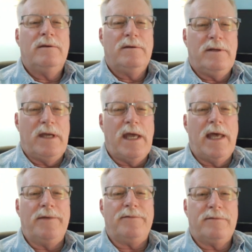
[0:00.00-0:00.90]

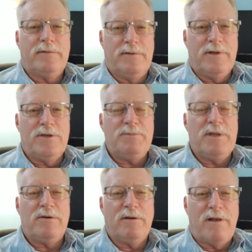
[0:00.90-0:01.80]
Yes, it tells me
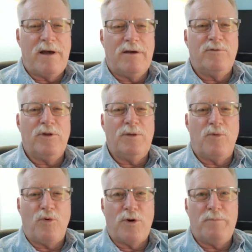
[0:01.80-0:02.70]
there are a lot of really
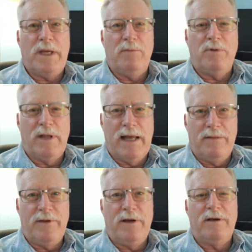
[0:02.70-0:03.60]
bored people out
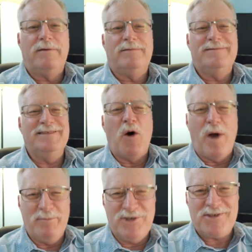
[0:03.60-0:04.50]
there. No,
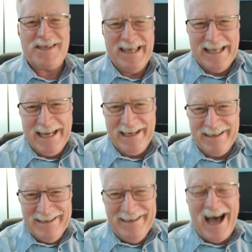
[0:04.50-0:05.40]
I'm just kidding.
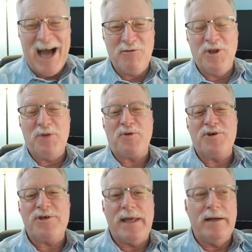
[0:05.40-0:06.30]
I really
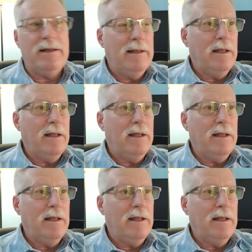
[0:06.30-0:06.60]
appreciate it.